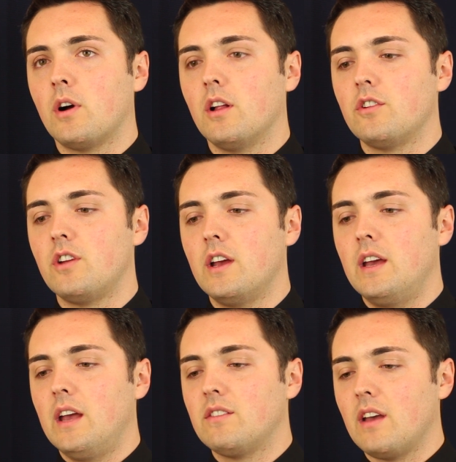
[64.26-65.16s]
College,
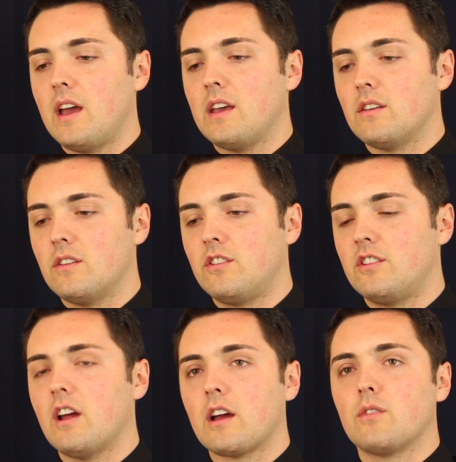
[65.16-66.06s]
it's like
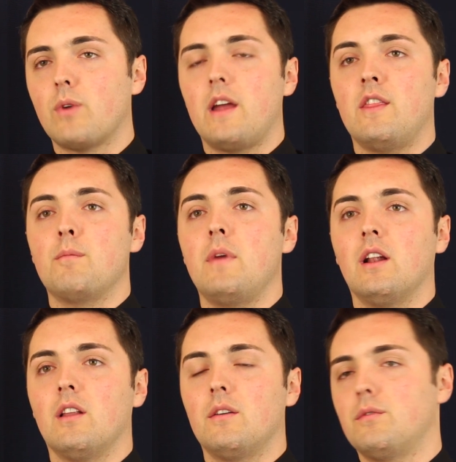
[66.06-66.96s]
stuck right in the
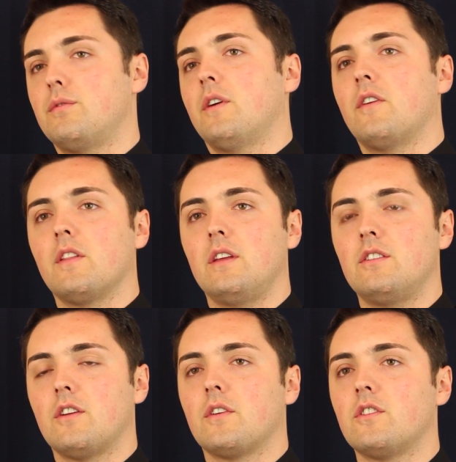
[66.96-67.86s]
middle of all
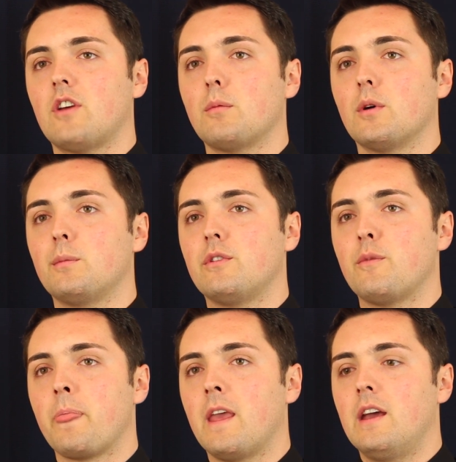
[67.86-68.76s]
these different
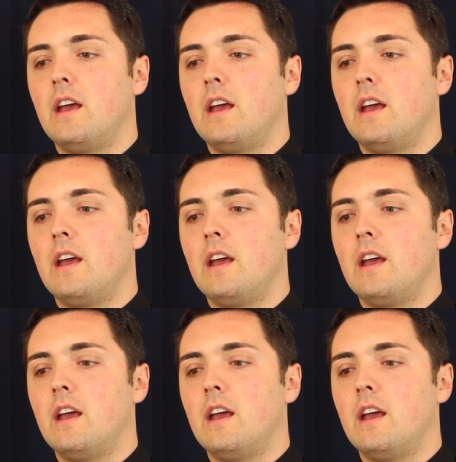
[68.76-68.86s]
suburbs.